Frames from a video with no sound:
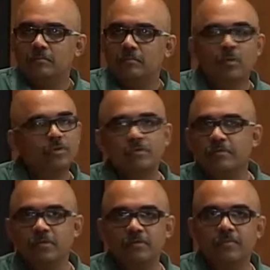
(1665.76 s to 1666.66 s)
most
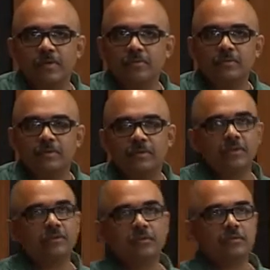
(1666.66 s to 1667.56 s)
of us who've been to the
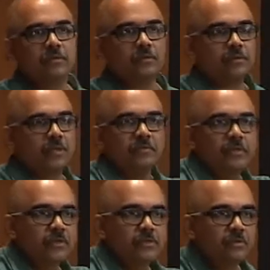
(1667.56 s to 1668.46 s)
theaters in the
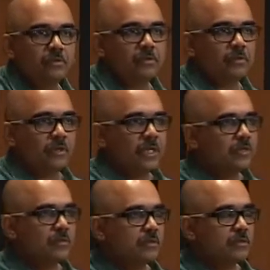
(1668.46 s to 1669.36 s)
70s or the
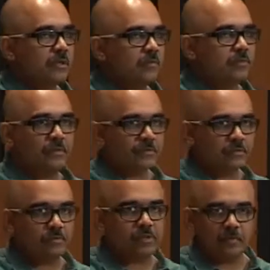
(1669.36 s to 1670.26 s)
80s have
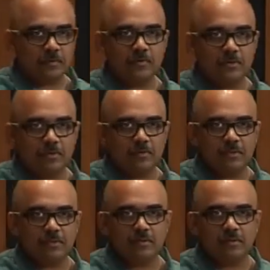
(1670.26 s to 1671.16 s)
suffered through some of the
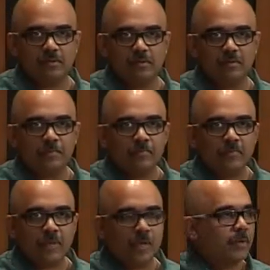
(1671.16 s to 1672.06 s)
documentaries
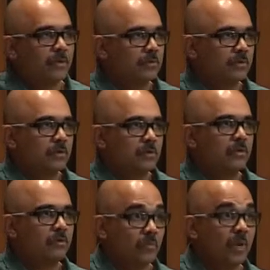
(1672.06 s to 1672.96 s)
about,
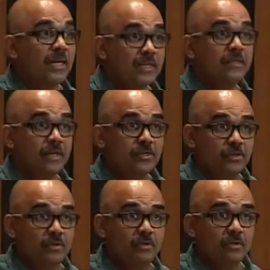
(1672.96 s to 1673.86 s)
you know,
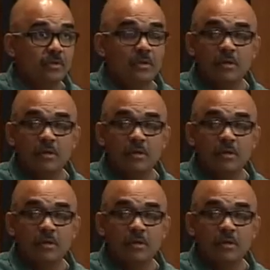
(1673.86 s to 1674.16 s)
well-intentioned,